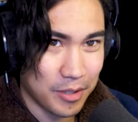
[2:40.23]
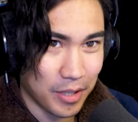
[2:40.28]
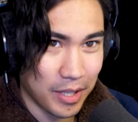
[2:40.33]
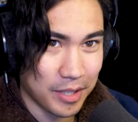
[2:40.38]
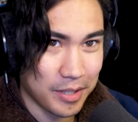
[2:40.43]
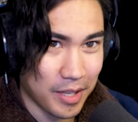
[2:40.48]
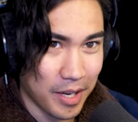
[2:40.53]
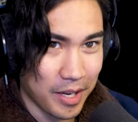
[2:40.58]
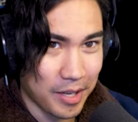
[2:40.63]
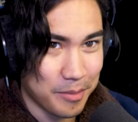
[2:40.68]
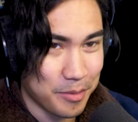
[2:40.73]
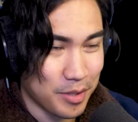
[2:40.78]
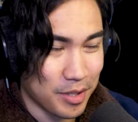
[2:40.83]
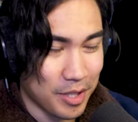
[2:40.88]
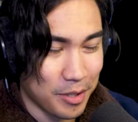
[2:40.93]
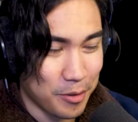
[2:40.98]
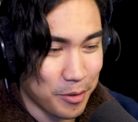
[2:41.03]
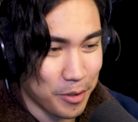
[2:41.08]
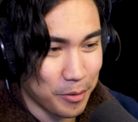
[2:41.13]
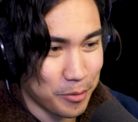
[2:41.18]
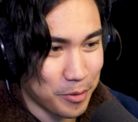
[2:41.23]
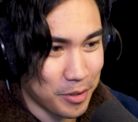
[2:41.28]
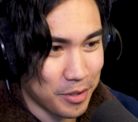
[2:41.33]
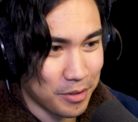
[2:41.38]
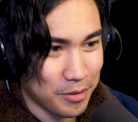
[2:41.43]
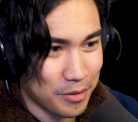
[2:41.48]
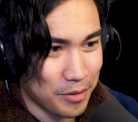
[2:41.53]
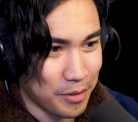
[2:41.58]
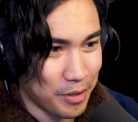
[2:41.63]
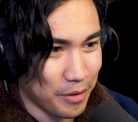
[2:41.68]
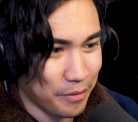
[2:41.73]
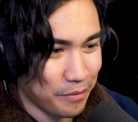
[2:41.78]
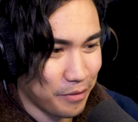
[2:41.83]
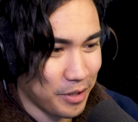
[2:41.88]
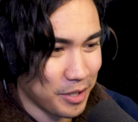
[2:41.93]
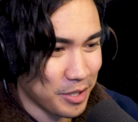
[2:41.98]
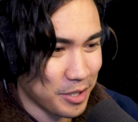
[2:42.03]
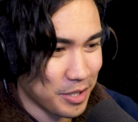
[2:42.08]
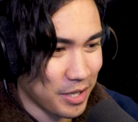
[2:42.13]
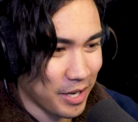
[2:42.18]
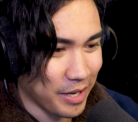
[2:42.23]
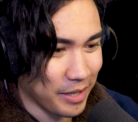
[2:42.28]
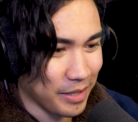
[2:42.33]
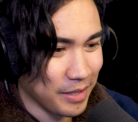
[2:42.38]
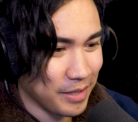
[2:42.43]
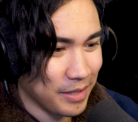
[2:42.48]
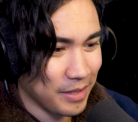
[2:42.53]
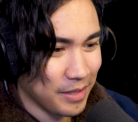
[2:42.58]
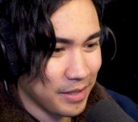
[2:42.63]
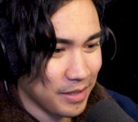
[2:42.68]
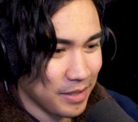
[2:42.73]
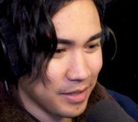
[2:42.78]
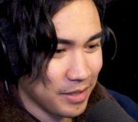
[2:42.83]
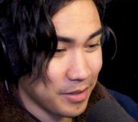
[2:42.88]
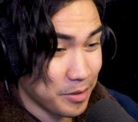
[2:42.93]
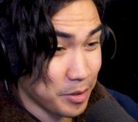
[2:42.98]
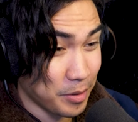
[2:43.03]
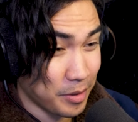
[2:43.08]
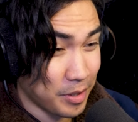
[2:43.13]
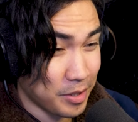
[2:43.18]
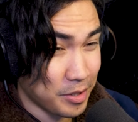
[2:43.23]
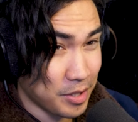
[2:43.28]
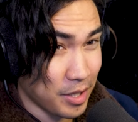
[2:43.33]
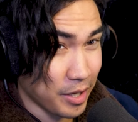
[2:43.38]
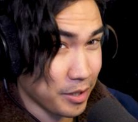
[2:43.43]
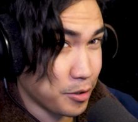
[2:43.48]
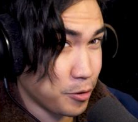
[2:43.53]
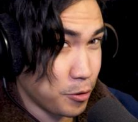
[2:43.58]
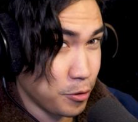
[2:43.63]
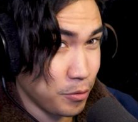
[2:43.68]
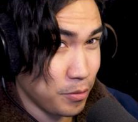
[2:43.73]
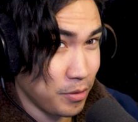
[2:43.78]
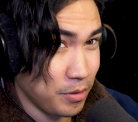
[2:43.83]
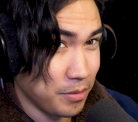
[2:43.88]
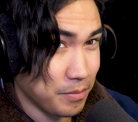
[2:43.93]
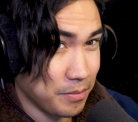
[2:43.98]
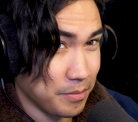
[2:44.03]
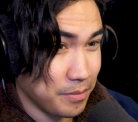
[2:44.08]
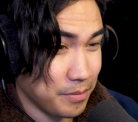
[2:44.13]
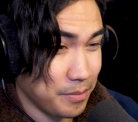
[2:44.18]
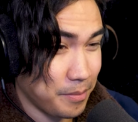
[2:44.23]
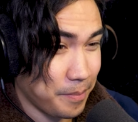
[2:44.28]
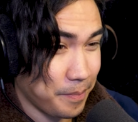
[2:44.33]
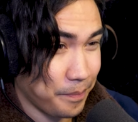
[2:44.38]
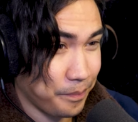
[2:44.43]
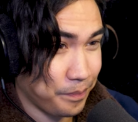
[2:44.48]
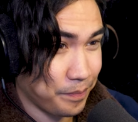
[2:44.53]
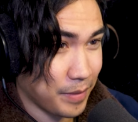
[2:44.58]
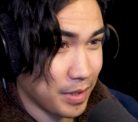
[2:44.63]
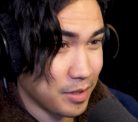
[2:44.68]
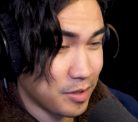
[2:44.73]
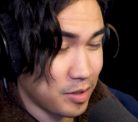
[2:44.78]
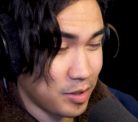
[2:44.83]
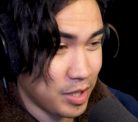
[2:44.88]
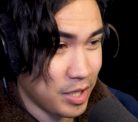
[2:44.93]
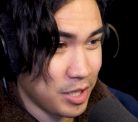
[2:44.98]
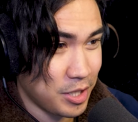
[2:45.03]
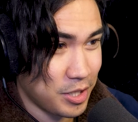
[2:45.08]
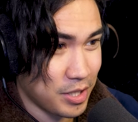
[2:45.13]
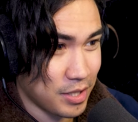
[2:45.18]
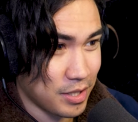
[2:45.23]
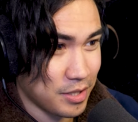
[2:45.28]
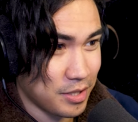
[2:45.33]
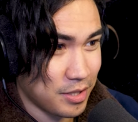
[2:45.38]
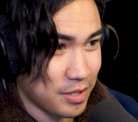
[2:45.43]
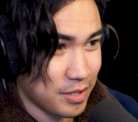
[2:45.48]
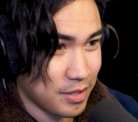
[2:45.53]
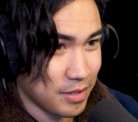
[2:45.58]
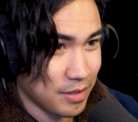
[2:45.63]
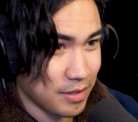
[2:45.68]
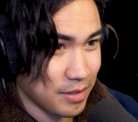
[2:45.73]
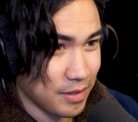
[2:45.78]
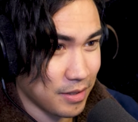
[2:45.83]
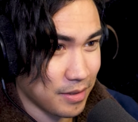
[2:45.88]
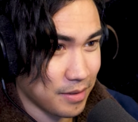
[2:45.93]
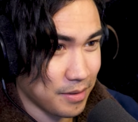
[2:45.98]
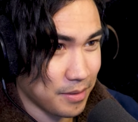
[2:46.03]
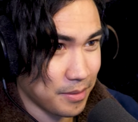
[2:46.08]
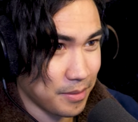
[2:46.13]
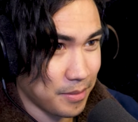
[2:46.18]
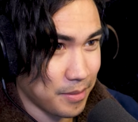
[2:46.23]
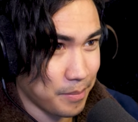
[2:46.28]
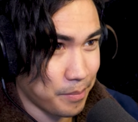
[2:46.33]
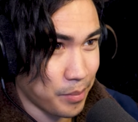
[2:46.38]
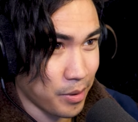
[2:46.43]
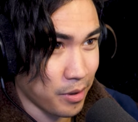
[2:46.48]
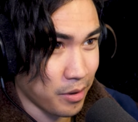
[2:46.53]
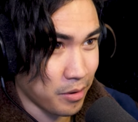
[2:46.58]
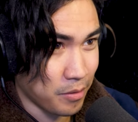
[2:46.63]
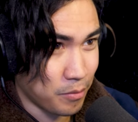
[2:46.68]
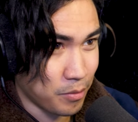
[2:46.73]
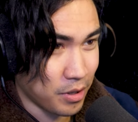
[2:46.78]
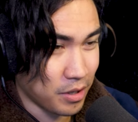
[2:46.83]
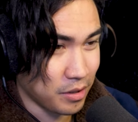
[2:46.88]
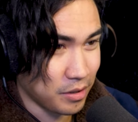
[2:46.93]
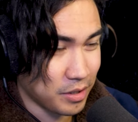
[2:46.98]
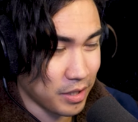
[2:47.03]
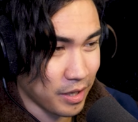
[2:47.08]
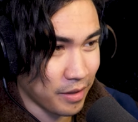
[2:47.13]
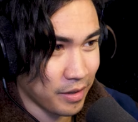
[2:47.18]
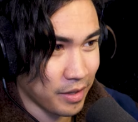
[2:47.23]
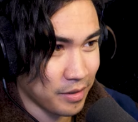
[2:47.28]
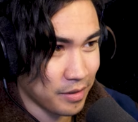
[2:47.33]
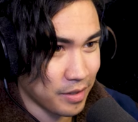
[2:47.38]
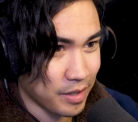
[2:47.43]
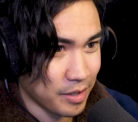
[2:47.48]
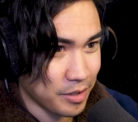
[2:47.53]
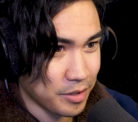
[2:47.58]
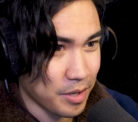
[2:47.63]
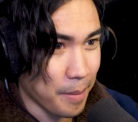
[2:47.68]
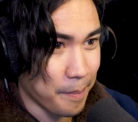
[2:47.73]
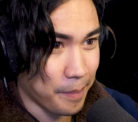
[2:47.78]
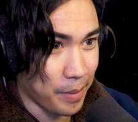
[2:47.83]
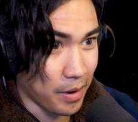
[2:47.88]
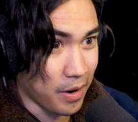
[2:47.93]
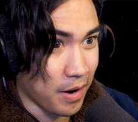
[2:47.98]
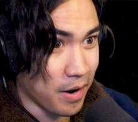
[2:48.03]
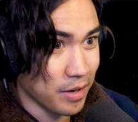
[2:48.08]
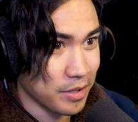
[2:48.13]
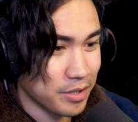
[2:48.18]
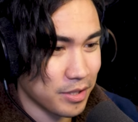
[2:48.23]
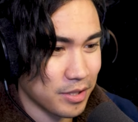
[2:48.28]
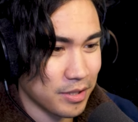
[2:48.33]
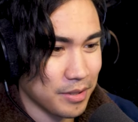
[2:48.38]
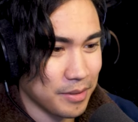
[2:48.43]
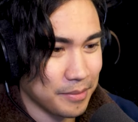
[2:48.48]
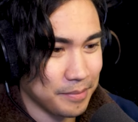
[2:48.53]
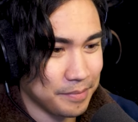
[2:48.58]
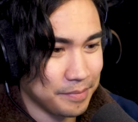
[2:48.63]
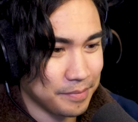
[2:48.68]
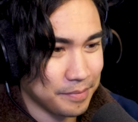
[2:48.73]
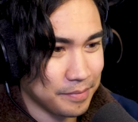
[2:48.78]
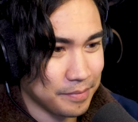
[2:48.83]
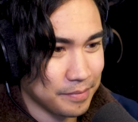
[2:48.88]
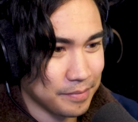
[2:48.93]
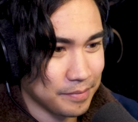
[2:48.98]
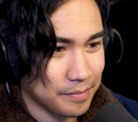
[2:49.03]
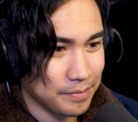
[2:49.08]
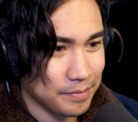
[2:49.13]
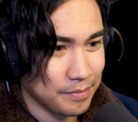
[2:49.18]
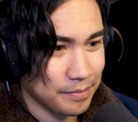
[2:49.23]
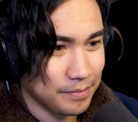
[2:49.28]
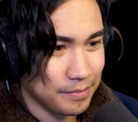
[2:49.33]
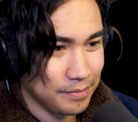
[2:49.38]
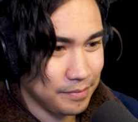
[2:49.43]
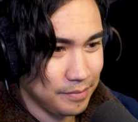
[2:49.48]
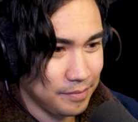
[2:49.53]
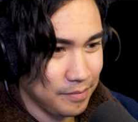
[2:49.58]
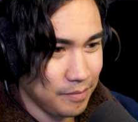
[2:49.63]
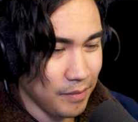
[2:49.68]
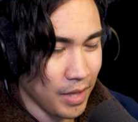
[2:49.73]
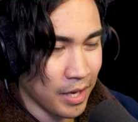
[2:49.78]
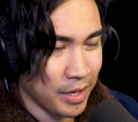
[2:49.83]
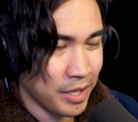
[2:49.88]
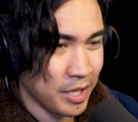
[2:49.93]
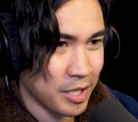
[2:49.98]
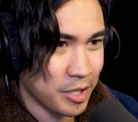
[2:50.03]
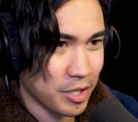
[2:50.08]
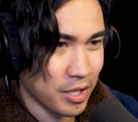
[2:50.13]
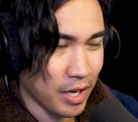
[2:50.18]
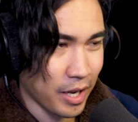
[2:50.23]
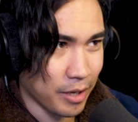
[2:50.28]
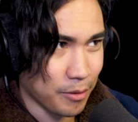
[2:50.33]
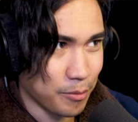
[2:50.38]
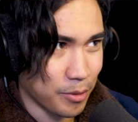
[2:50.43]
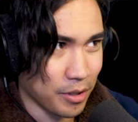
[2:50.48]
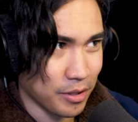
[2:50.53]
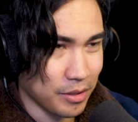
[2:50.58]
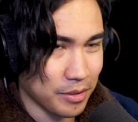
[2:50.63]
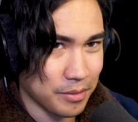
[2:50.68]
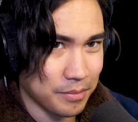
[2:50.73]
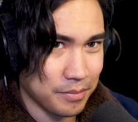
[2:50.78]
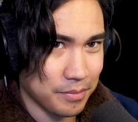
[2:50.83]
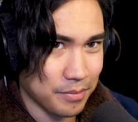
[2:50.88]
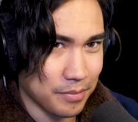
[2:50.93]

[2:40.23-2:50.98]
collect items, and then you go to the finish line. So there's like 2 stages per world, and then there's a boss. And each like world